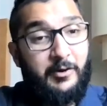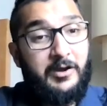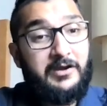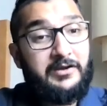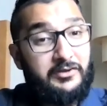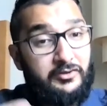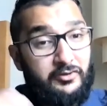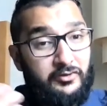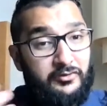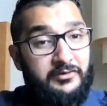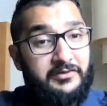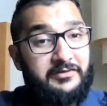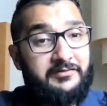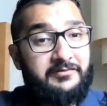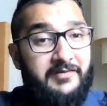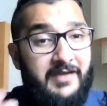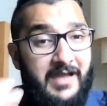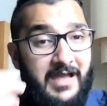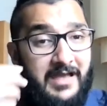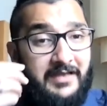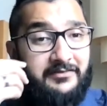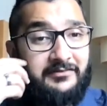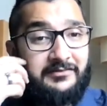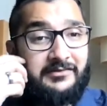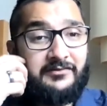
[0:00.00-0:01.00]
regularly
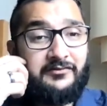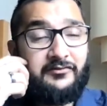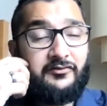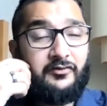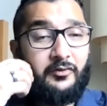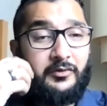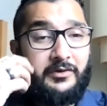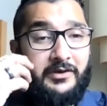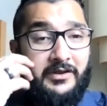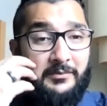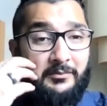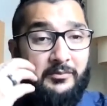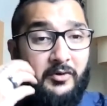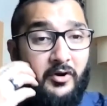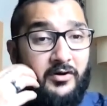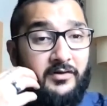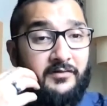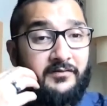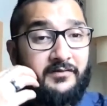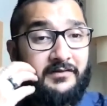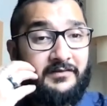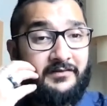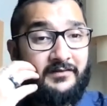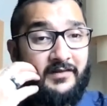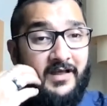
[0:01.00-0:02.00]
fast. And so in part
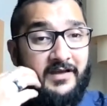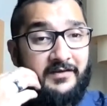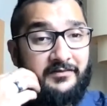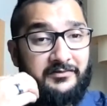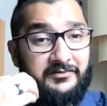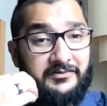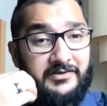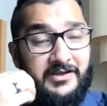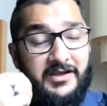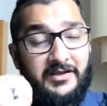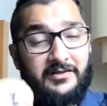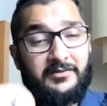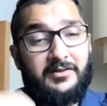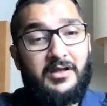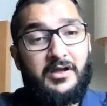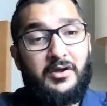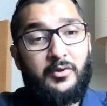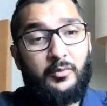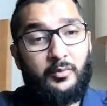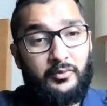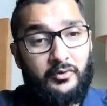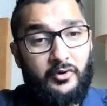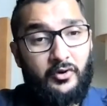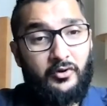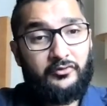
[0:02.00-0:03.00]
of his lifestyle
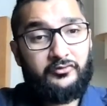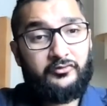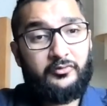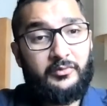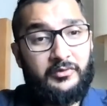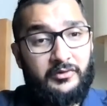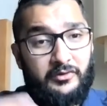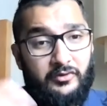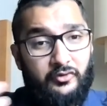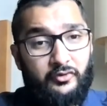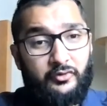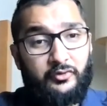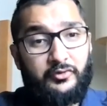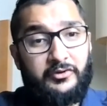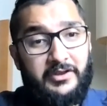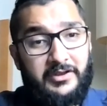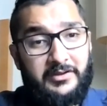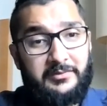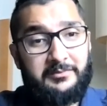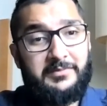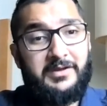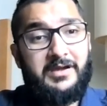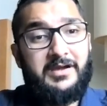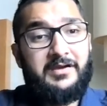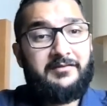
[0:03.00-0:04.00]
would also include
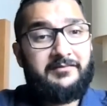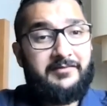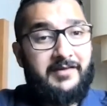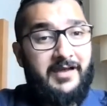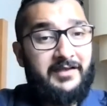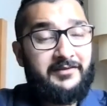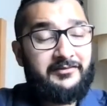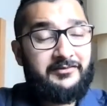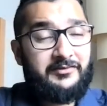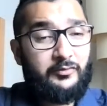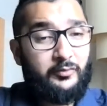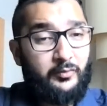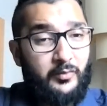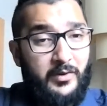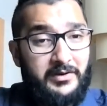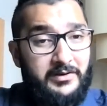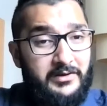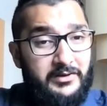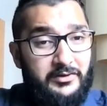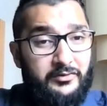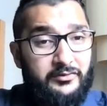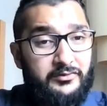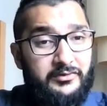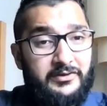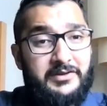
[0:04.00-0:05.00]
him fasting
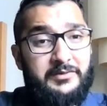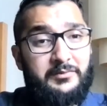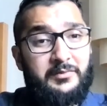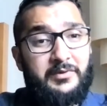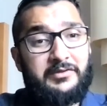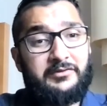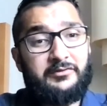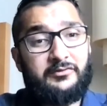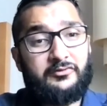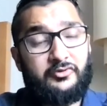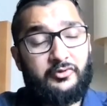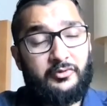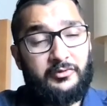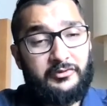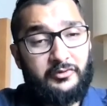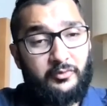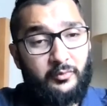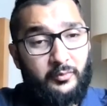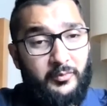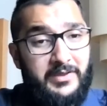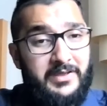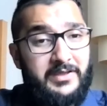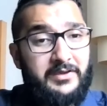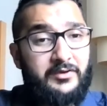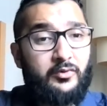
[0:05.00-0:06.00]
regularly, whether during the
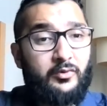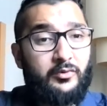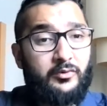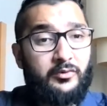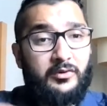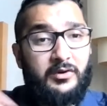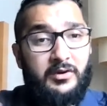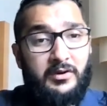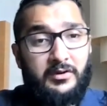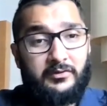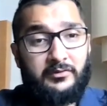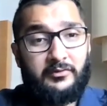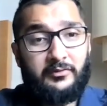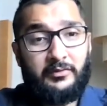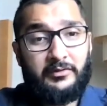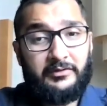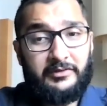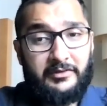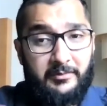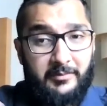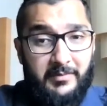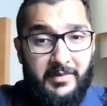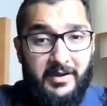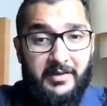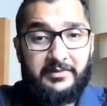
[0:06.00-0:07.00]
week or
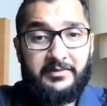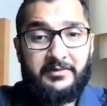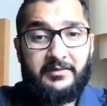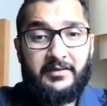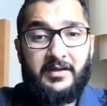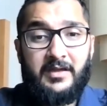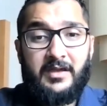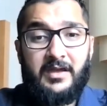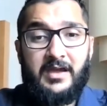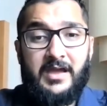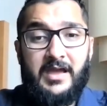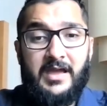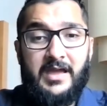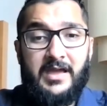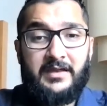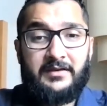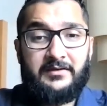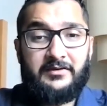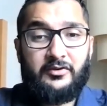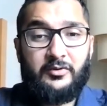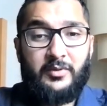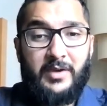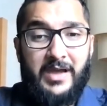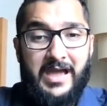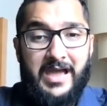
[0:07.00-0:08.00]
during the month.
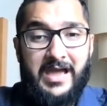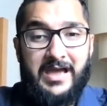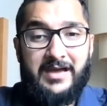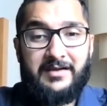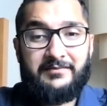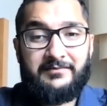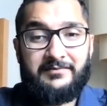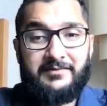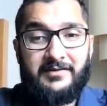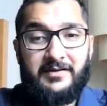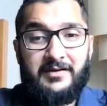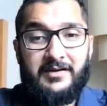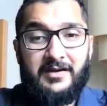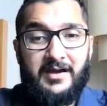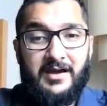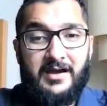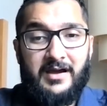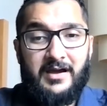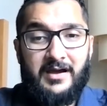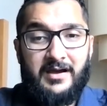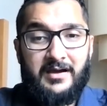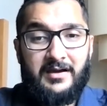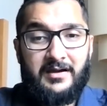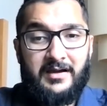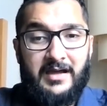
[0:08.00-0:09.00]
And you have
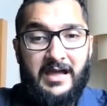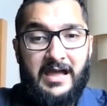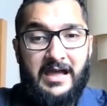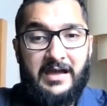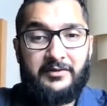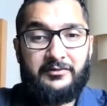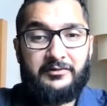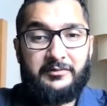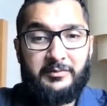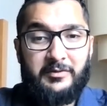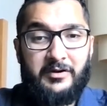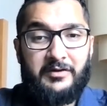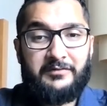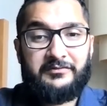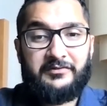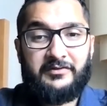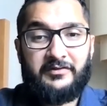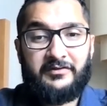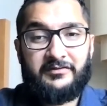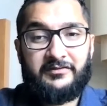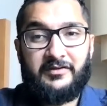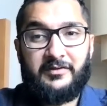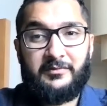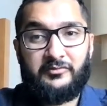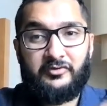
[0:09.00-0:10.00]
how the
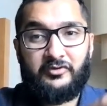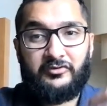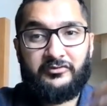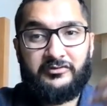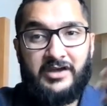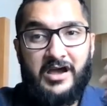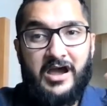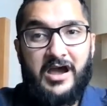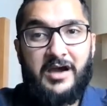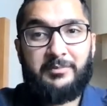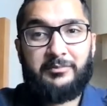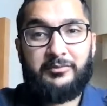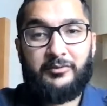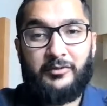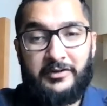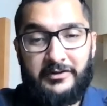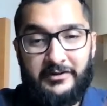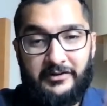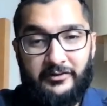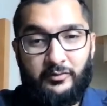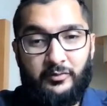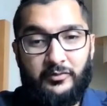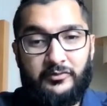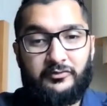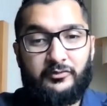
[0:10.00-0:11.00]
Prophet just
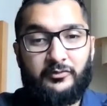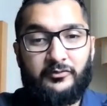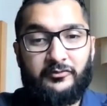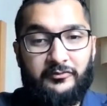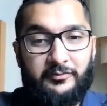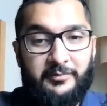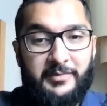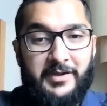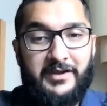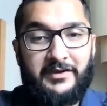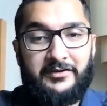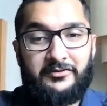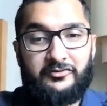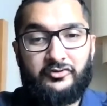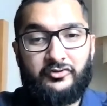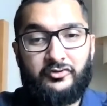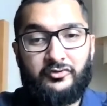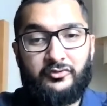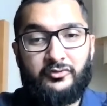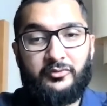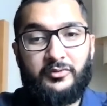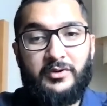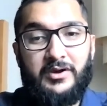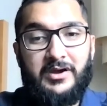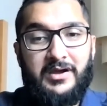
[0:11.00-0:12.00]
operated with respect
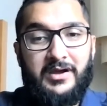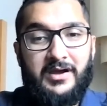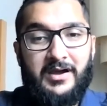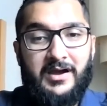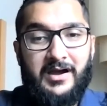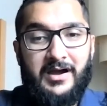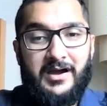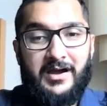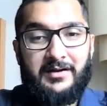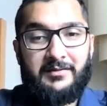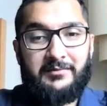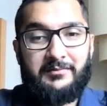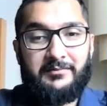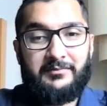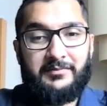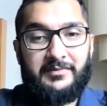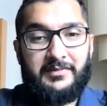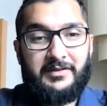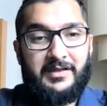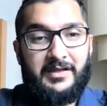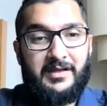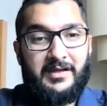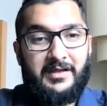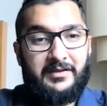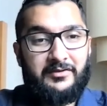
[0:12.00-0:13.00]
to
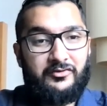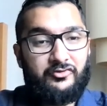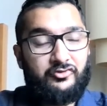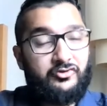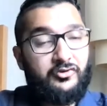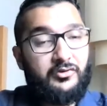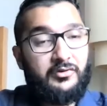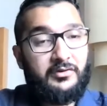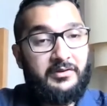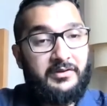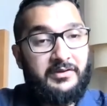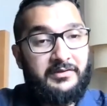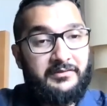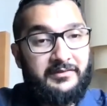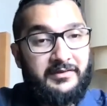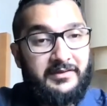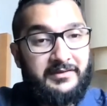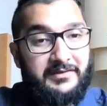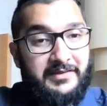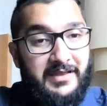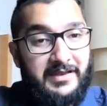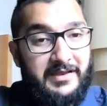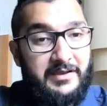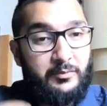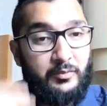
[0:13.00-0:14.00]

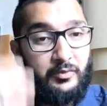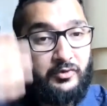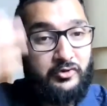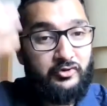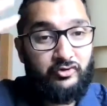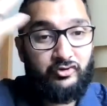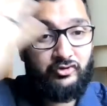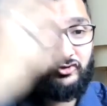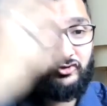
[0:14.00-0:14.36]
that he wouldn't